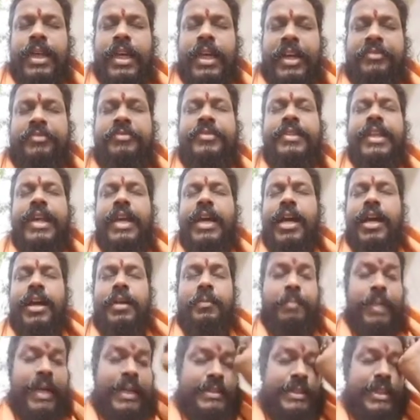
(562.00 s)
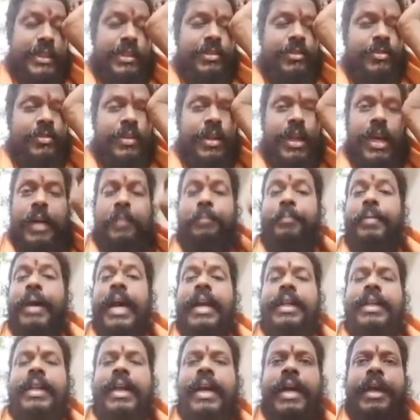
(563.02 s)
if they are passing through a
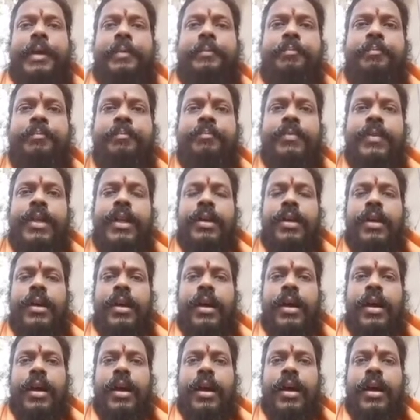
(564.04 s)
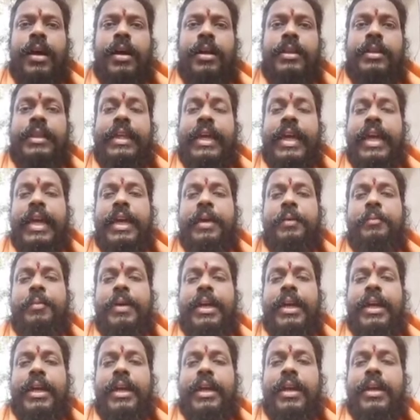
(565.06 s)
bad time, they
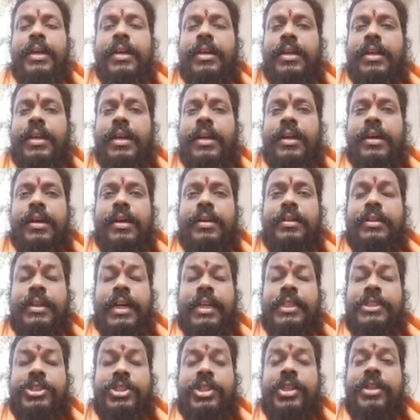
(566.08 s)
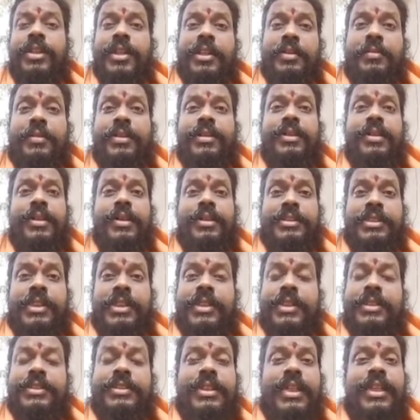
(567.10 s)
may their
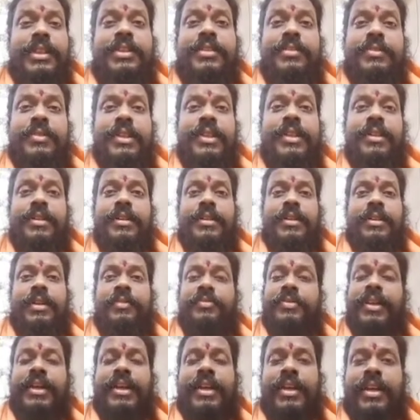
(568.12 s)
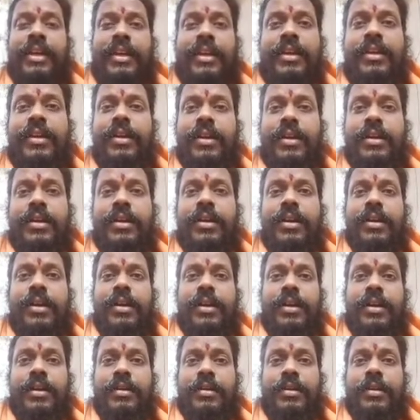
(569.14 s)
children's health will definitely
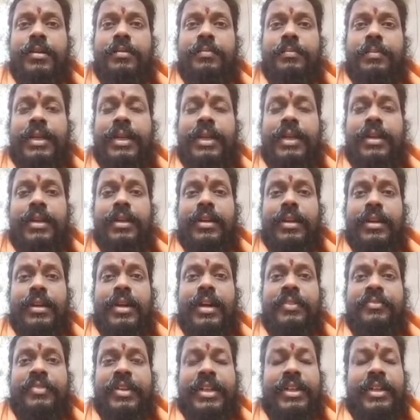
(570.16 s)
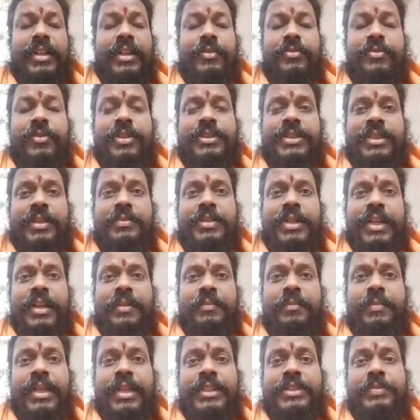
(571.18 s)
be affected for some
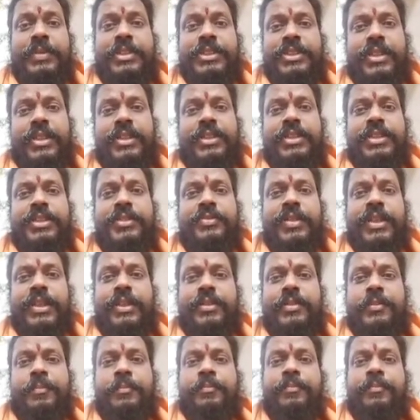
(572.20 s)
time, especially this week.